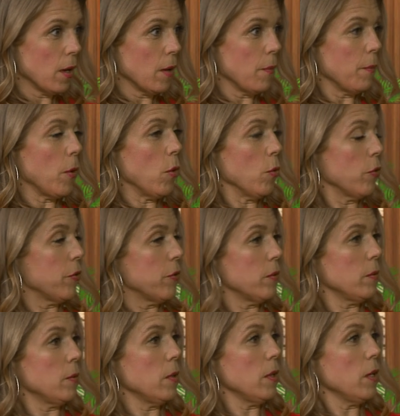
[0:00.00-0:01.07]
both
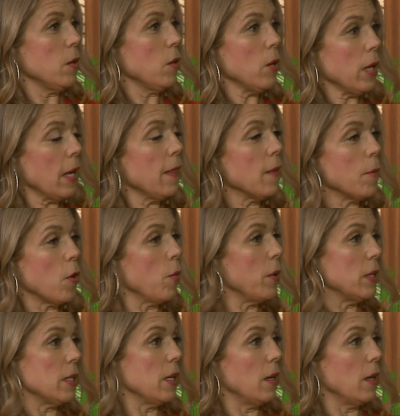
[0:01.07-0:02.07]
in the moment and